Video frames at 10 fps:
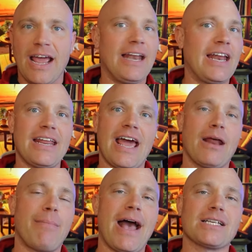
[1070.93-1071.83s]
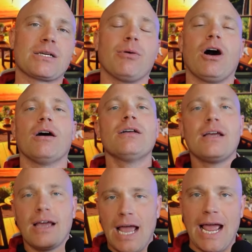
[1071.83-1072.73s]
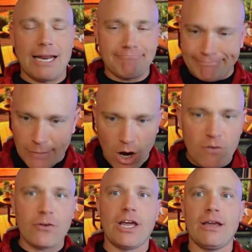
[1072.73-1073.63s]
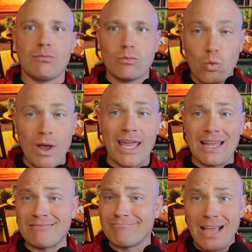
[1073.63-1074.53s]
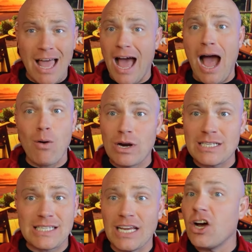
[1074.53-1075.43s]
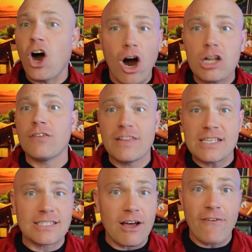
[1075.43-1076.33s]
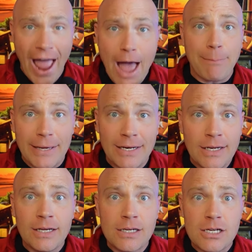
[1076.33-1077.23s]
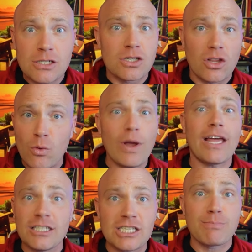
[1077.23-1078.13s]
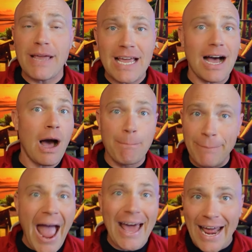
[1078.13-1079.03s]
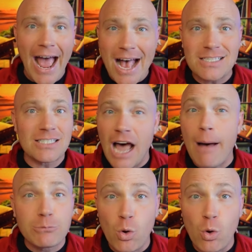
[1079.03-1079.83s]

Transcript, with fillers: and Indiana basketball. And hopefully we can, I want to see all of this stuff happen so that we can just be a badass top